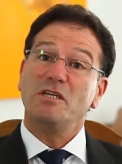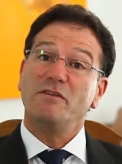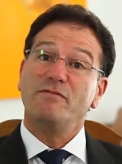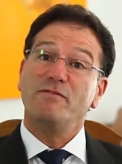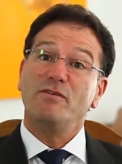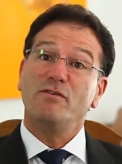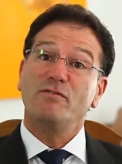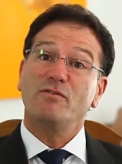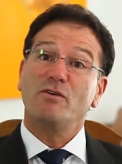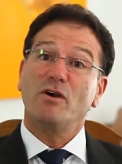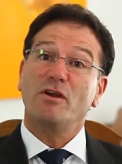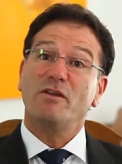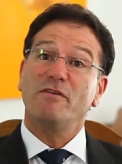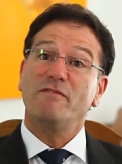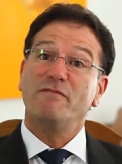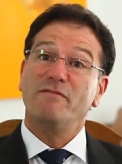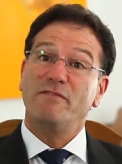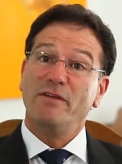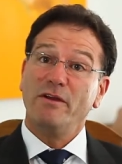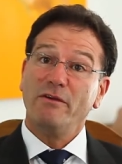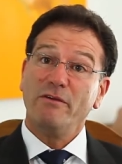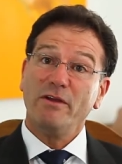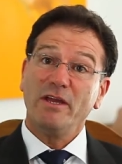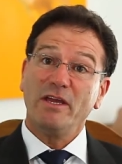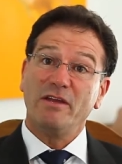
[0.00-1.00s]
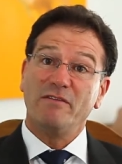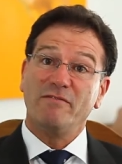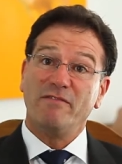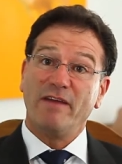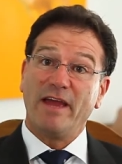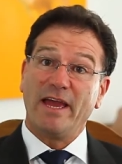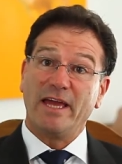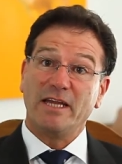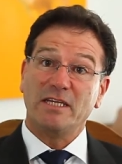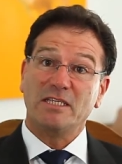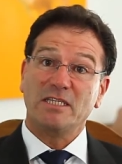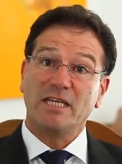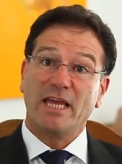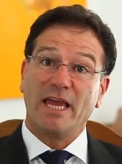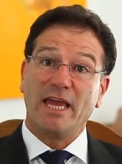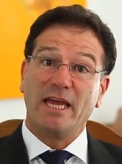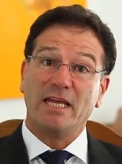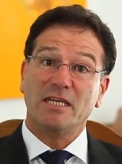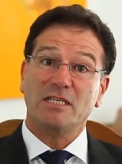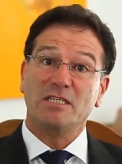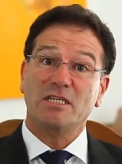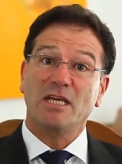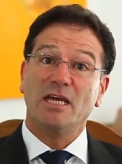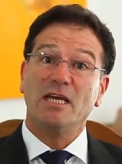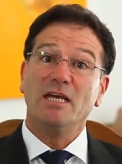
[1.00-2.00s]
if you've got a very advanced
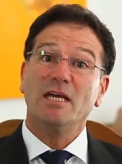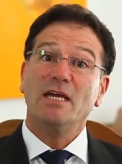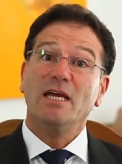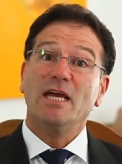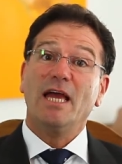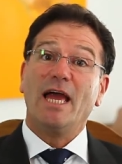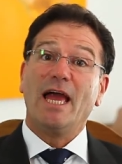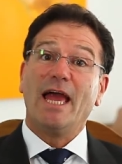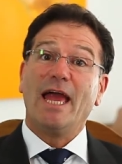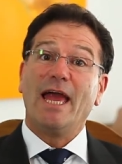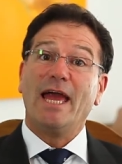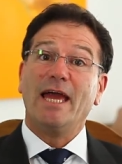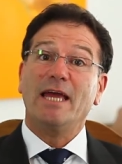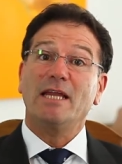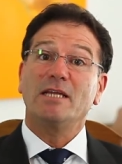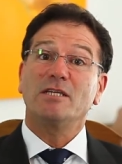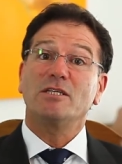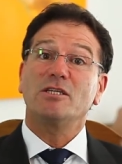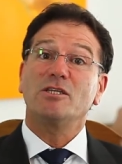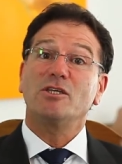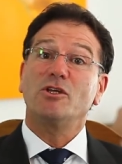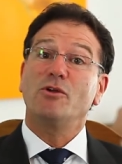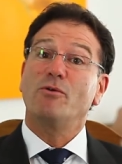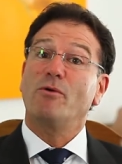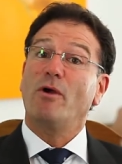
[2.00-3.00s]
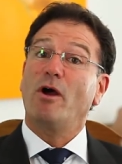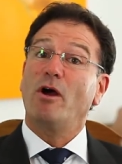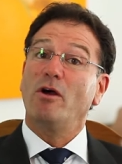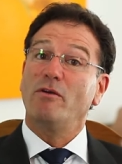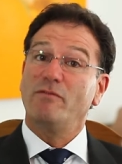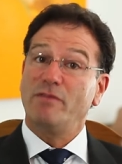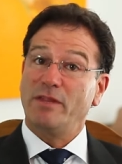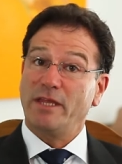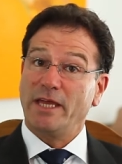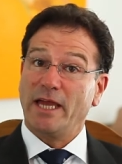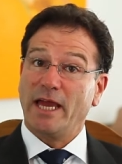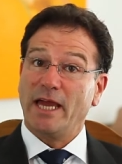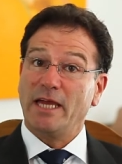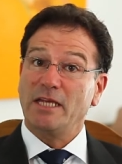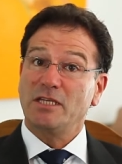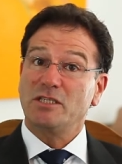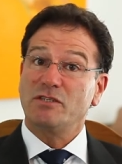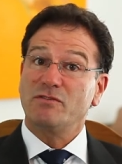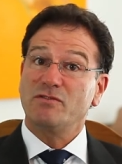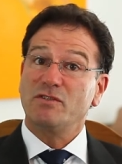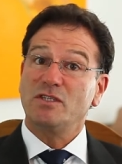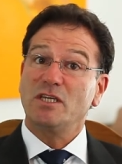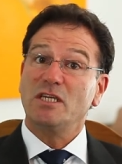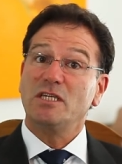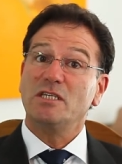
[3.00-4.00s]
cancer and you're over the age
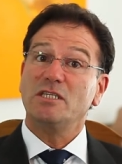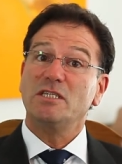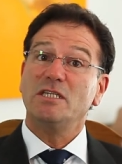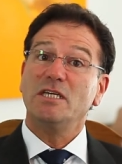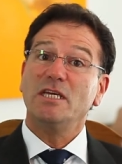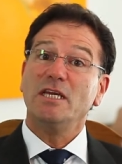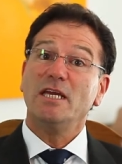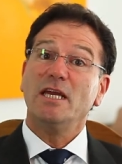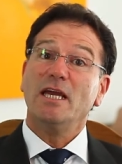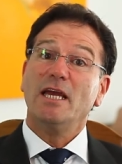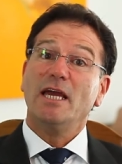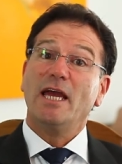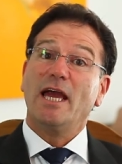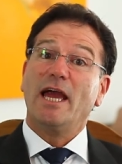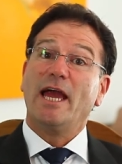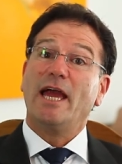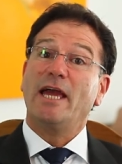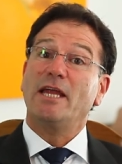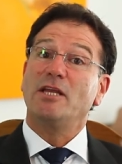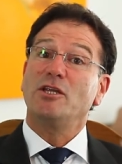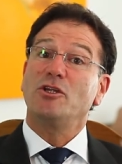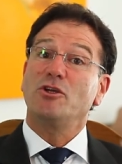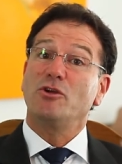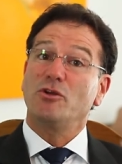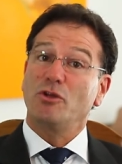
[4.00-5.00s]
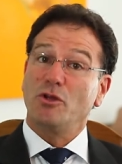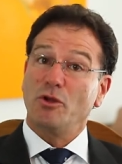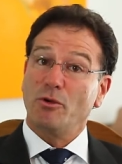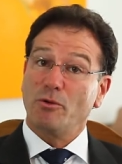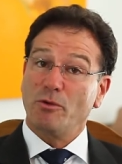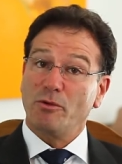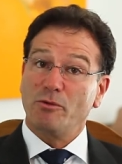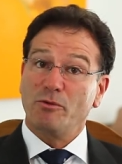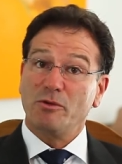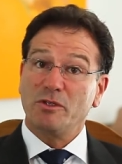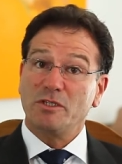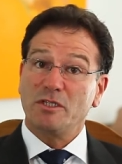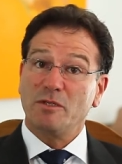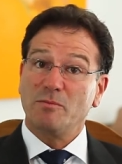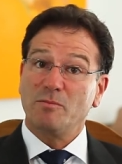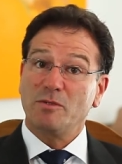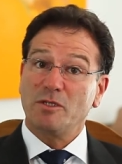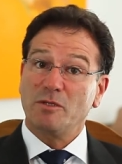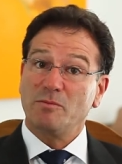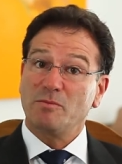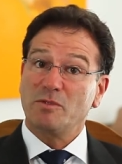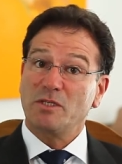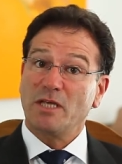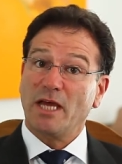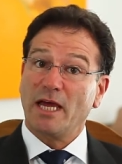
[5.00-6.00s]
of 60 and your urinary
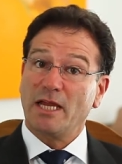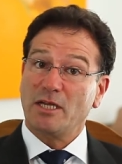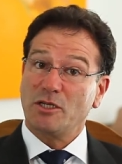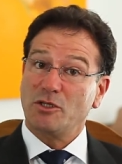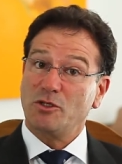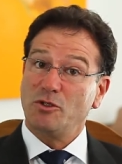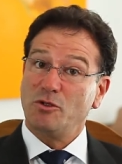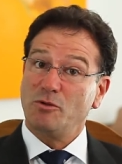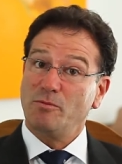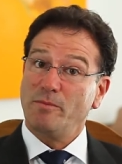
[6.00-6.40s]
symptoms aren't too